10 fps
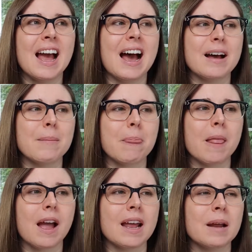
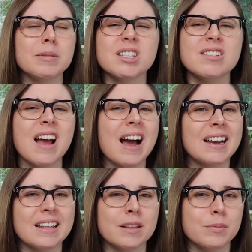Um, and I'm just
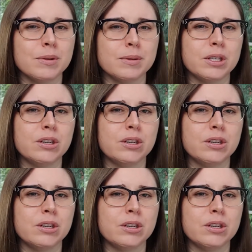not in the mood